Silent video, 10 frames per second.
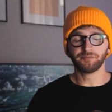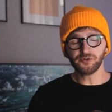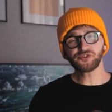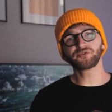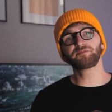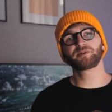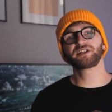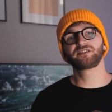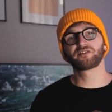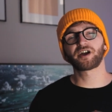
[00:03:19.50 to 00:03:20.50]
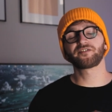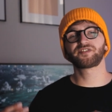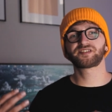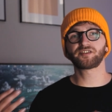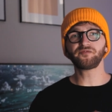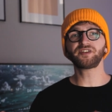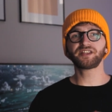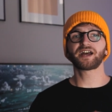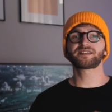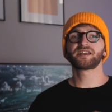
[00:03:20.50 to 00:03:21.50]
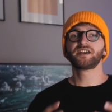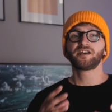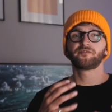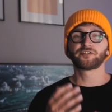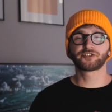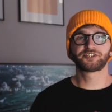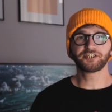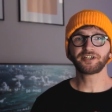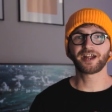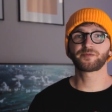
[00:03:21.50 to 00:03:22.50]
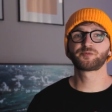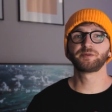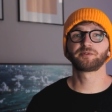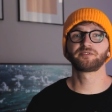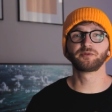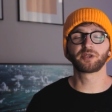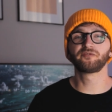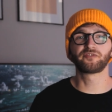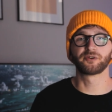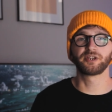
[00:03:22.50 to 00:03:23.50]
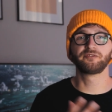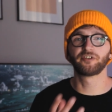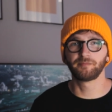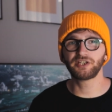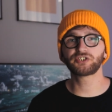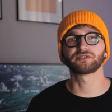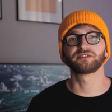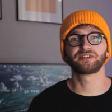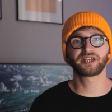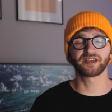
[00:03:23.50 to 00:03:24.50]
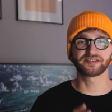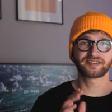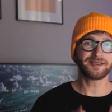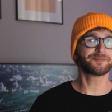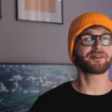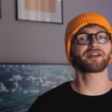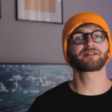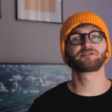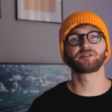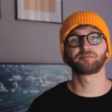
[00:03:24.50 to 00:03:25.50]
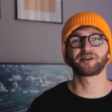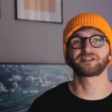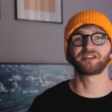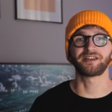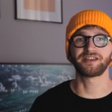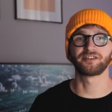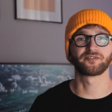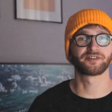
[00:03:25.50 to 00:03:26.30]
most replayed graph is something that for sure helps people looking for information. They can skip directly to the part they need of